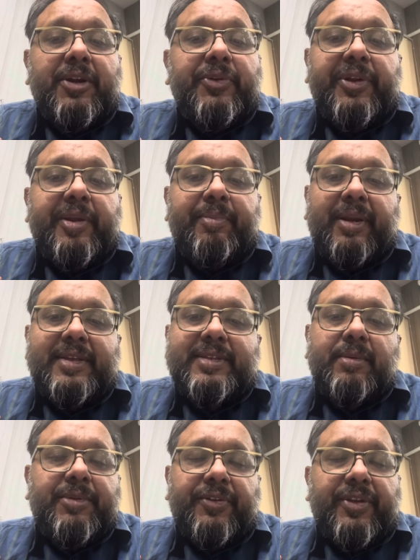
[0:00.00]
to replace
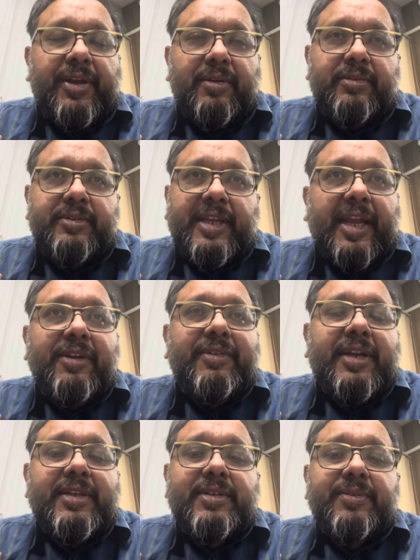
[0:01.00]
the material. Second
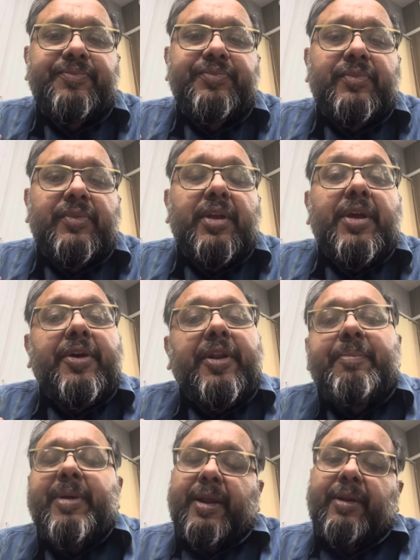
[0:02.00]
one is
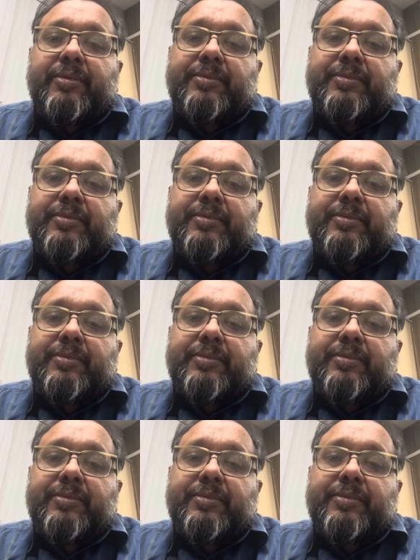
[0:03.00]
repair.